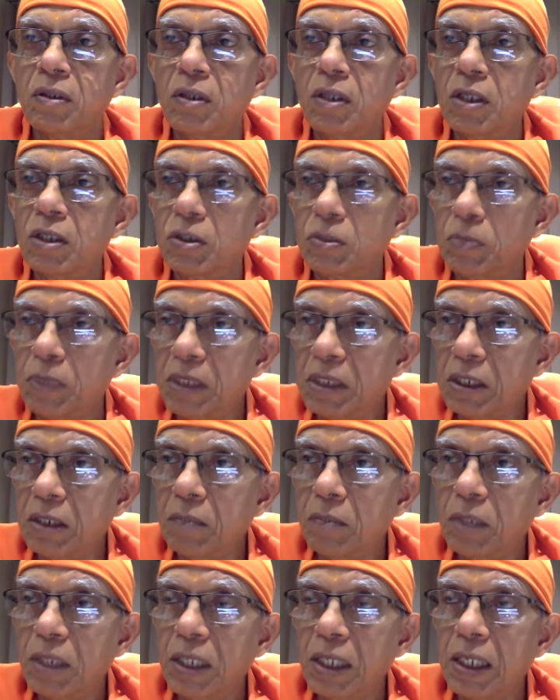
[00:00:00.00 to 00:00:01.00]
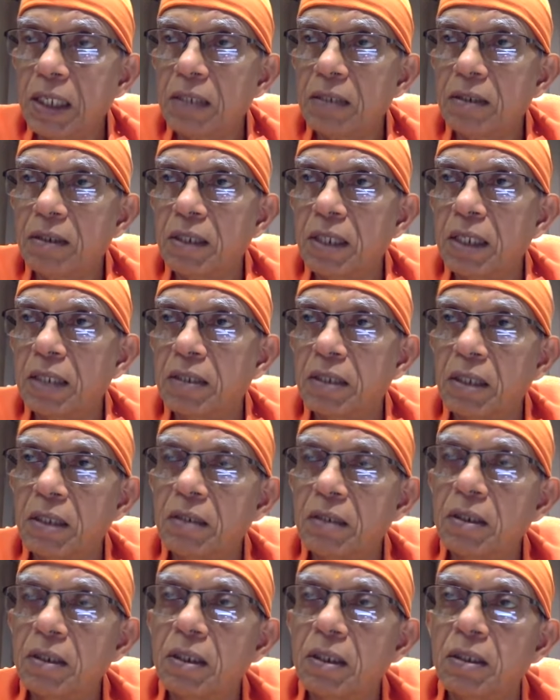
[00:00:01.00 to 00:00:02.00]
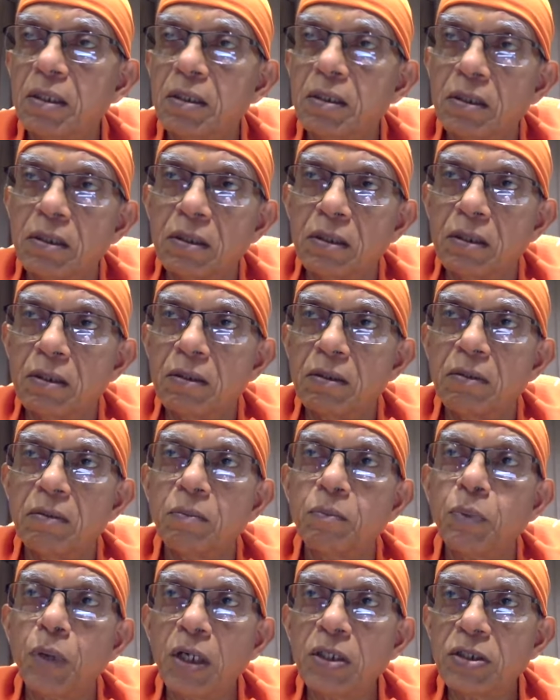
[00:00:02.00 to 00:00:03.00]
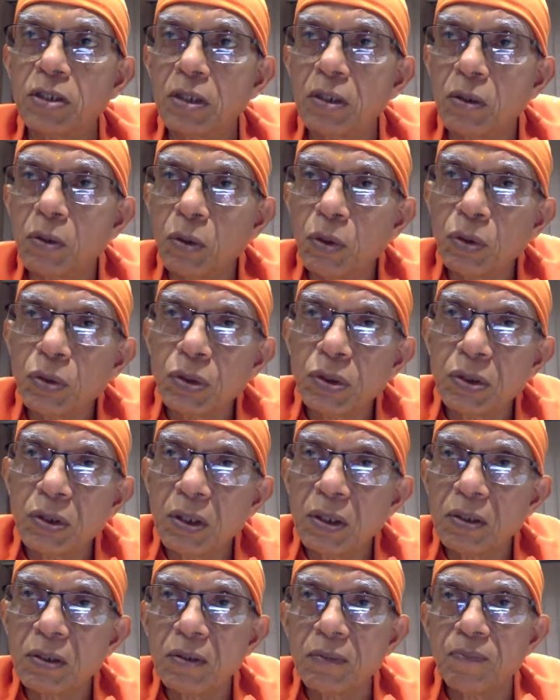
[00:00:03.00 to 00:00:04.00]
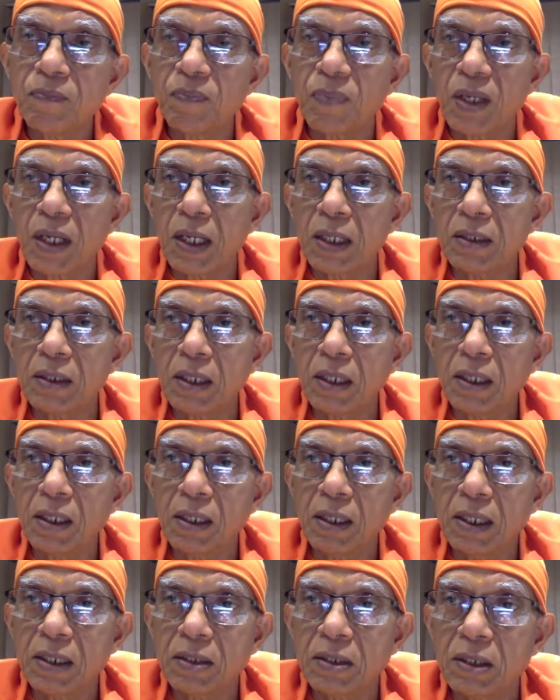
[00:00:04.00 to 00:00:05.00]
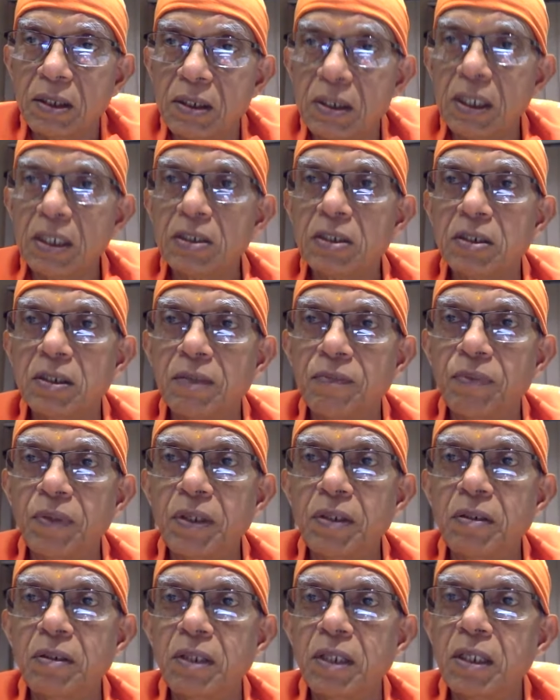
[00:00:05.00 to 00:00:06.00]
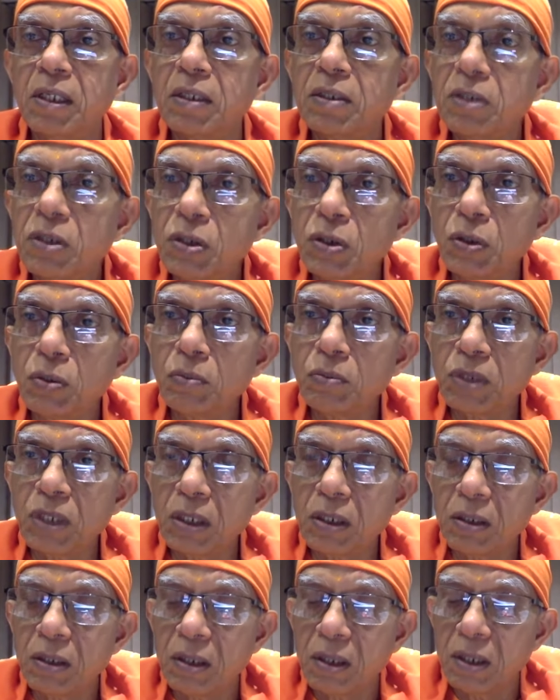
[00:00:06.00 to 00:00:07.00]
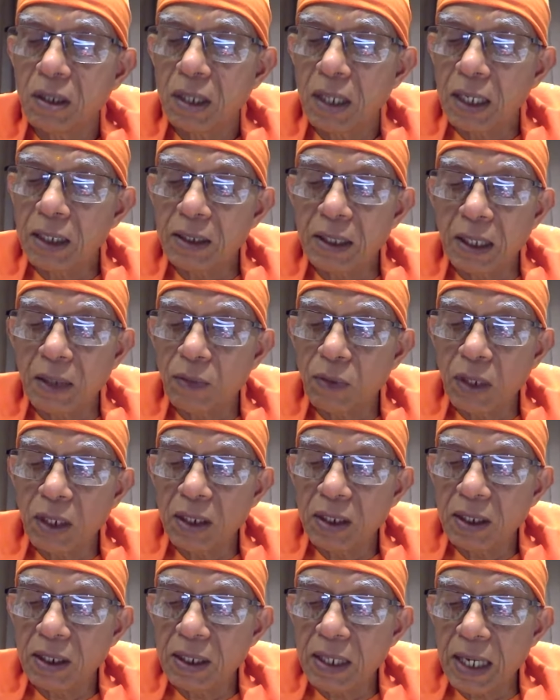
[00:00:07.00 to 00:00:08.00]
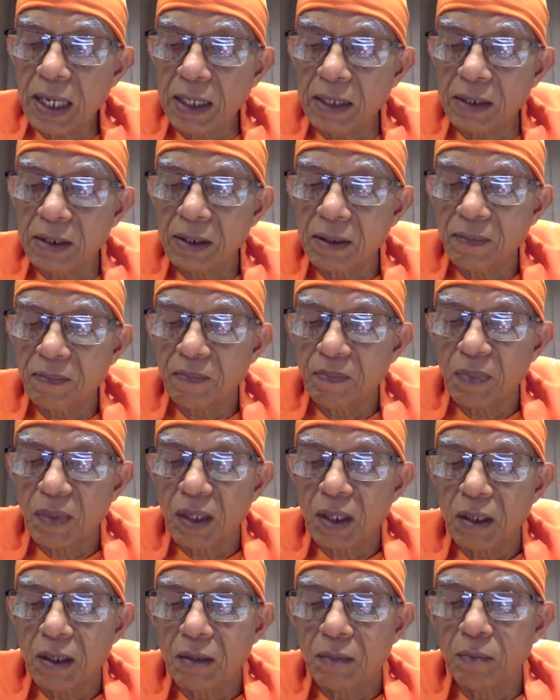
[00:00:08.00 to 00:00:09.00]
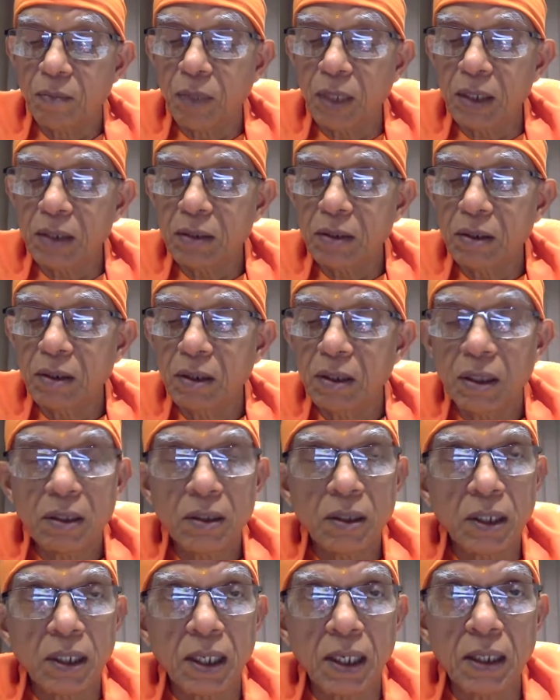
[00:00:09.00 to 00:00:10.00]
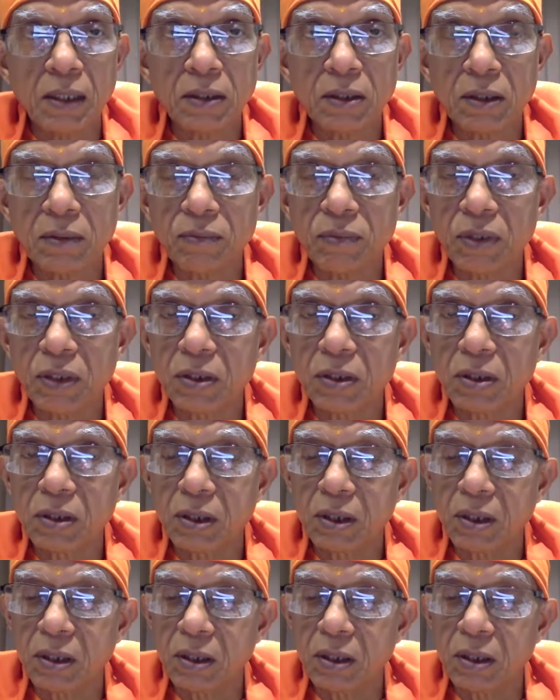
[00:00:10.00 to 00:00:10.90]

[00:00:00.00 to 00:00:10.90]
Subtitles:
is bitten by it, and then the poison goes, and then he gets a taste of it, he consumes it, and then only he dies. But in the case of these